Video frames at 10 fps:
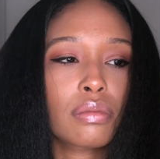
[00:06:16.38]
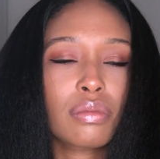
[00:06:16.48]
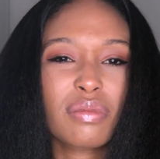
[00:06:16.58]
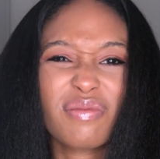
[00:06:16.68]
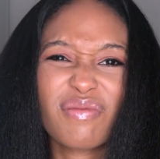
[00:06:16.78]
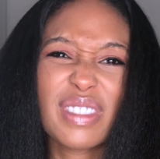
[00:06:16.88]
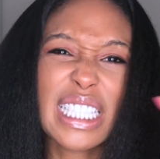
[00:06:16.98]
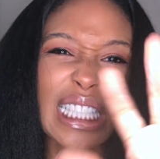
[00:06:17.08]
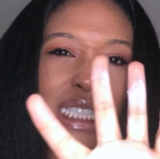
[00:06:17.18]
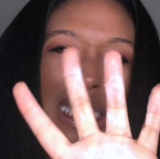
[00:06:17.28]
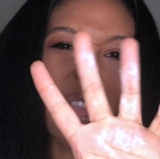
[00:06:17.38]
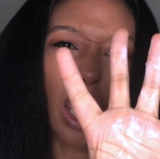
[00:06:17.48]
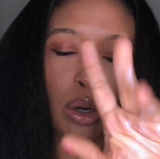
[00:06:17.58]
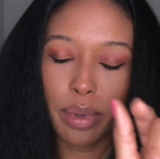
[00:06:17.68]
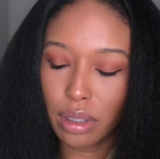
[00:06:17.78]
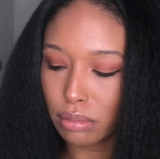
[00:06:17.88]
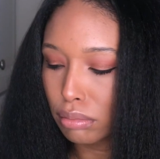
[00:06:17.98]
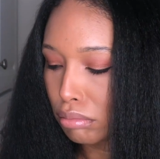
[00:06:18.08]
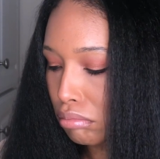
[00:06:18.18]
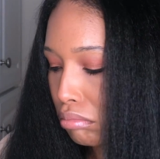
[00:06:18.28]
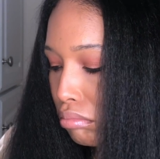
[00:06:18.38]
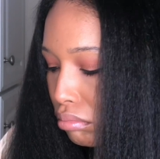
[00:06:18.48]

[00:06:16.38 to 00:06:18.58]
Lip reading: bit of my CC cream, about a nickel